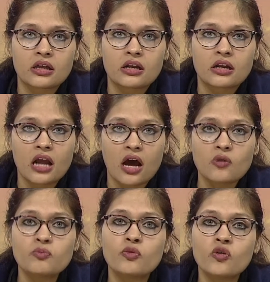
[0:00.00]
Now
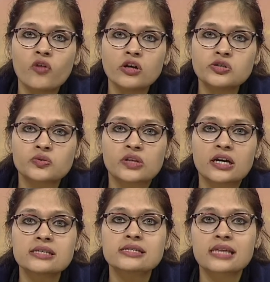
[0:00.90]
move on to the
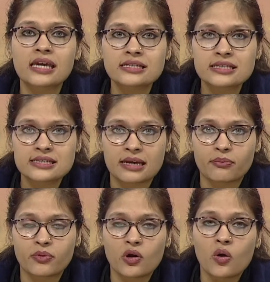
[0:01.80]
second step.
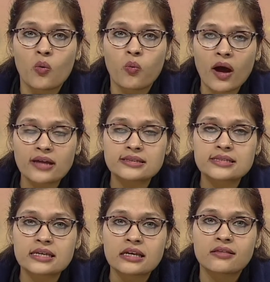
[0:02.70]
Once
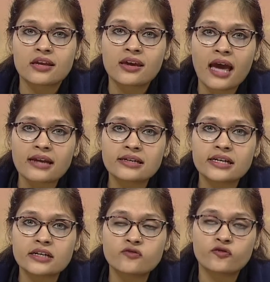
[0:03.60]
the
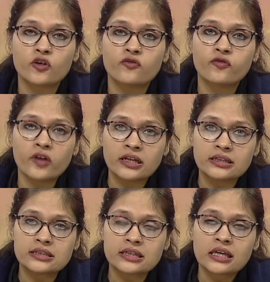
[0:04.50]
candidate
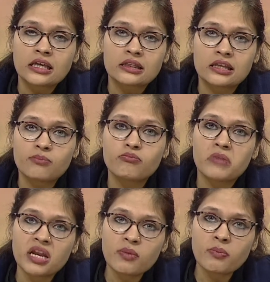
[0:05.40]
fulfilled the
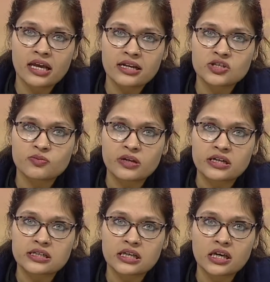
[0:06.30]
minimum
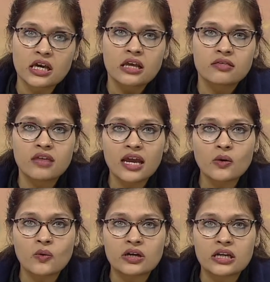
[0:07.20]
eligibility, then
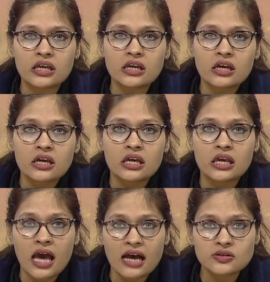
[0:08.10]
only he
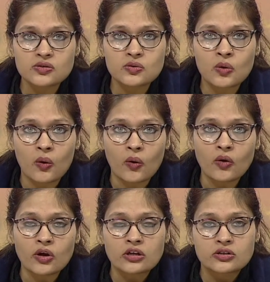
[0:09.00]
has to go
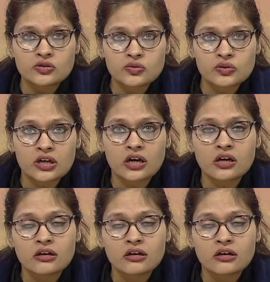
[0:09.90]
to the